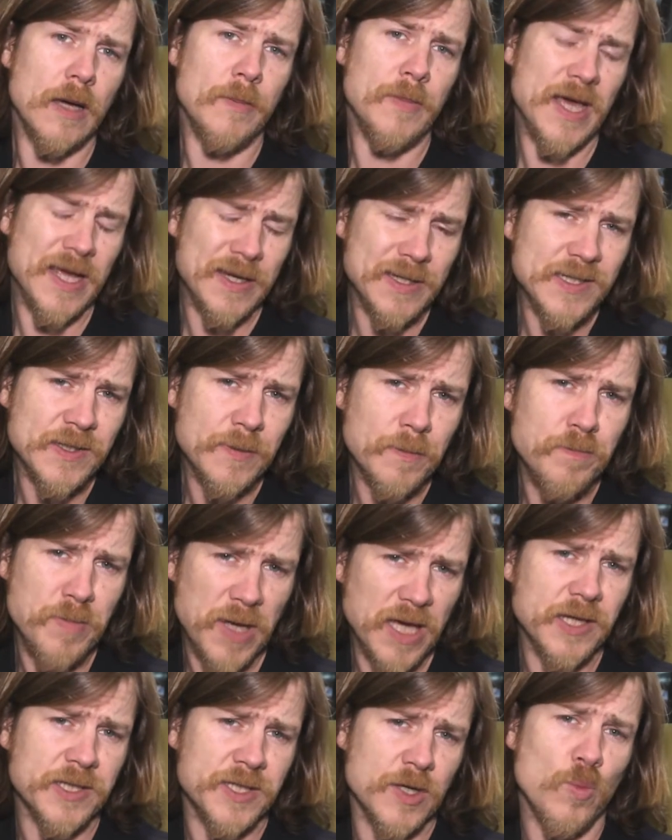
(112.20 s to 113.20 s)
It's
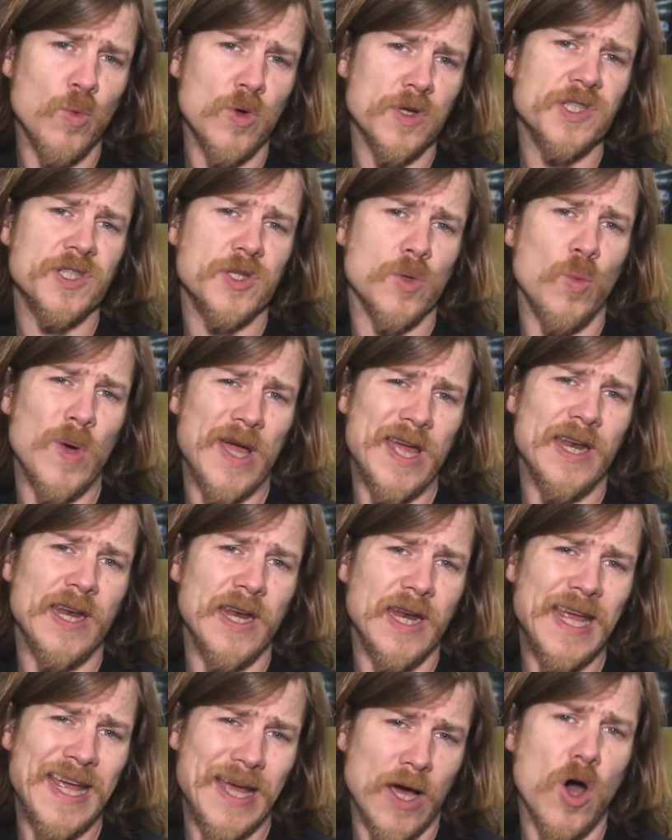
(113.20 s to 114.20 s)
because it wants to
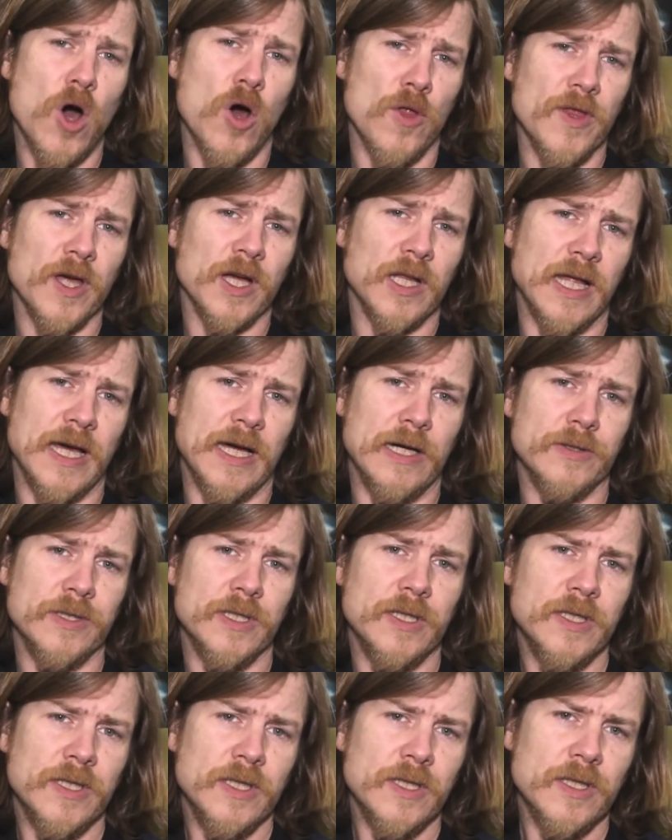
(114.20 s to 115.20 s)
win on the cloud.
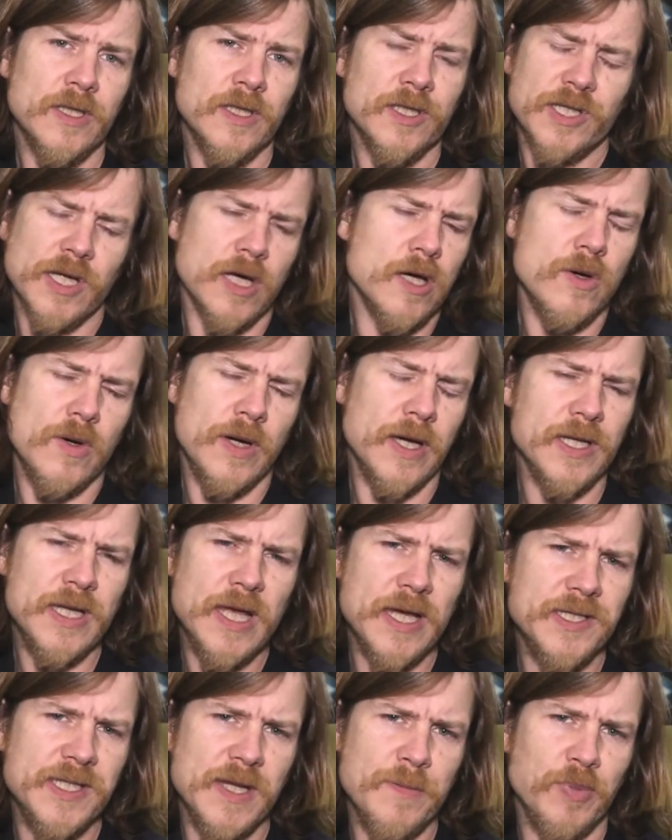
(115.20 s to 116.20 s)
So
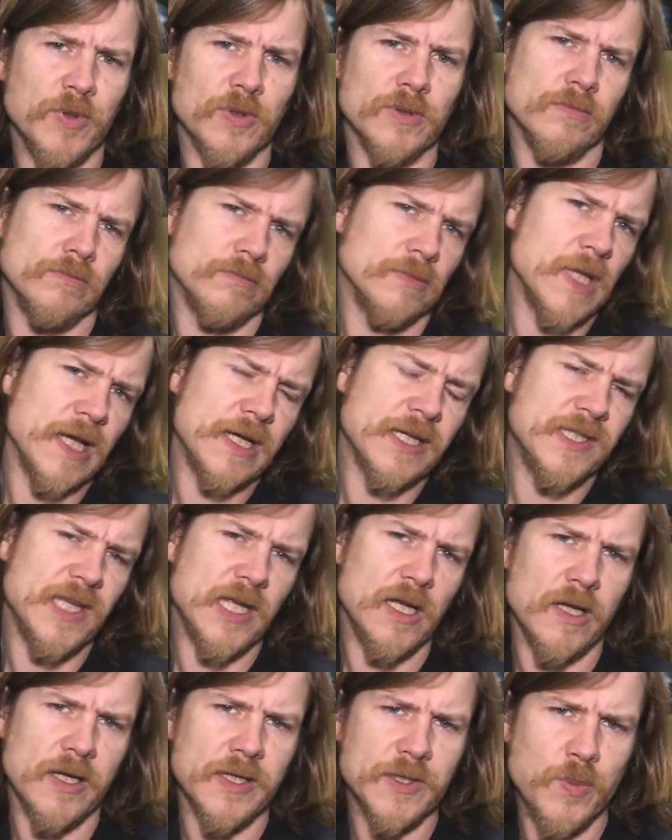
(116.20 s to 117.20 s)
it's simple. Like I
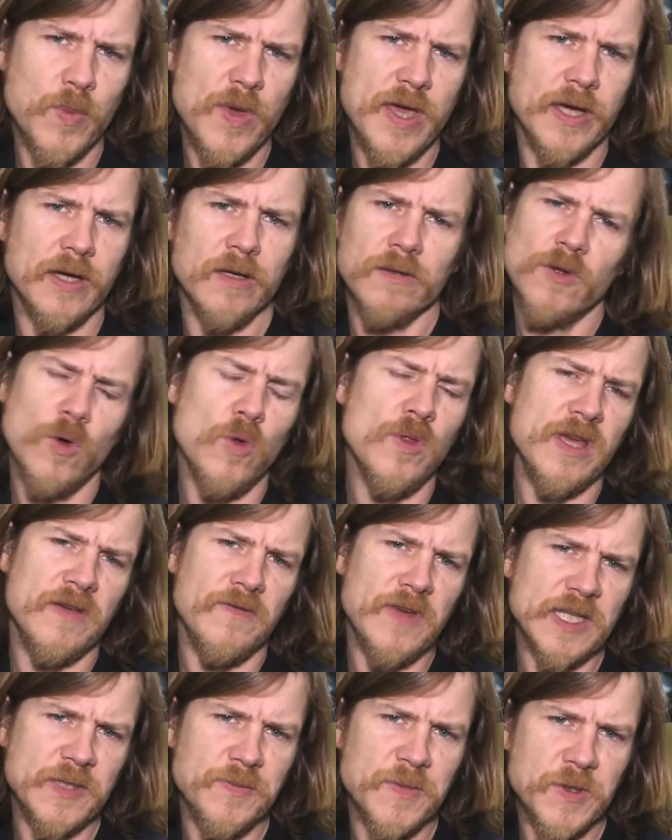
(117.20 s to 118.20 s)
said last week, all the
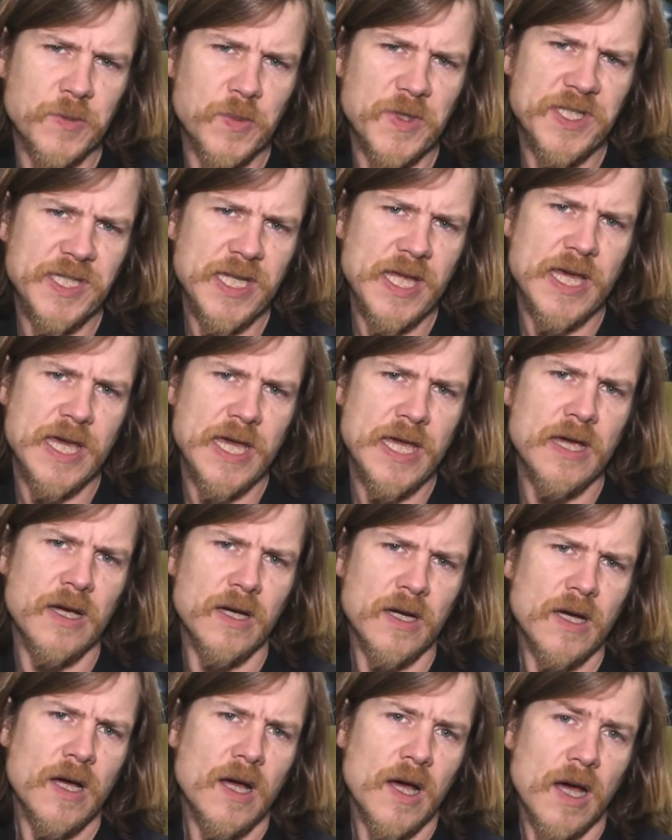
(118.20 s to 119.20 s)
investments we see
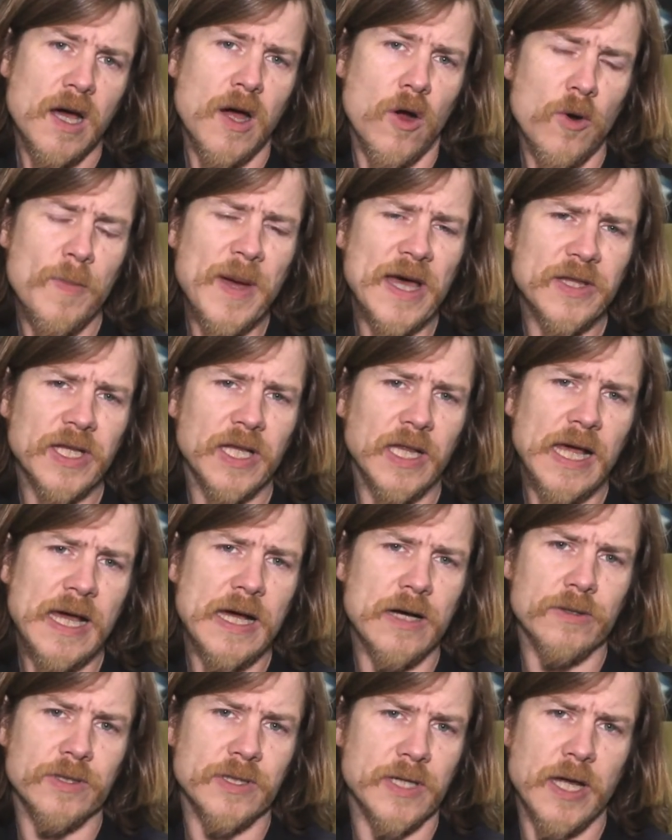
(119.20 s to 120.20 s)
are about the
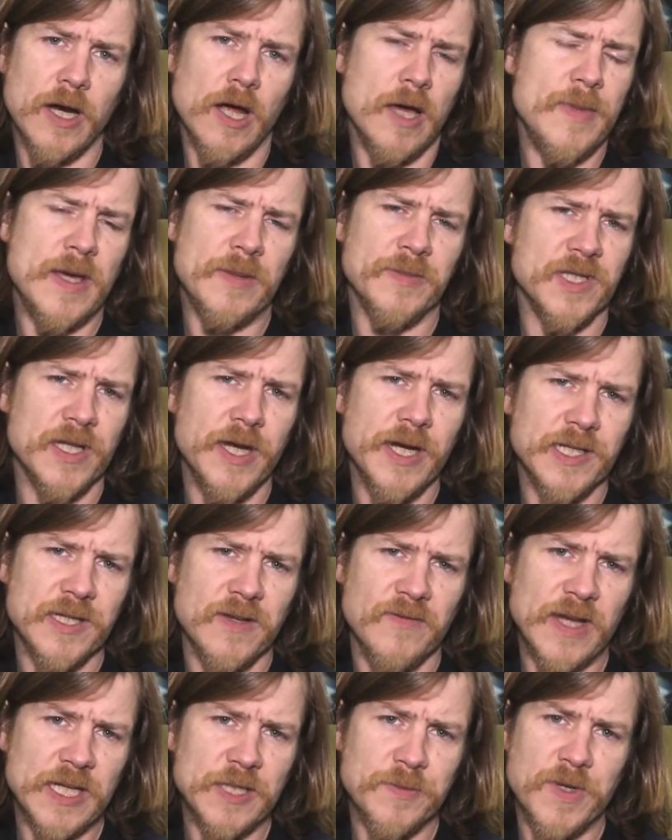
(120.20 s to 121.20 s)
cloud, and IBM's Linux
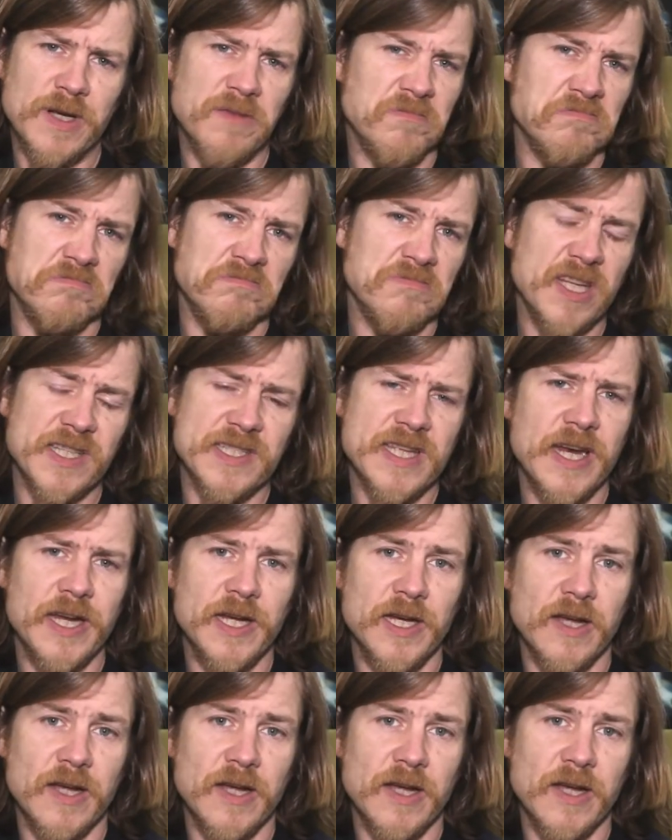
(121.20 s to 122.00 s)
investment isn't any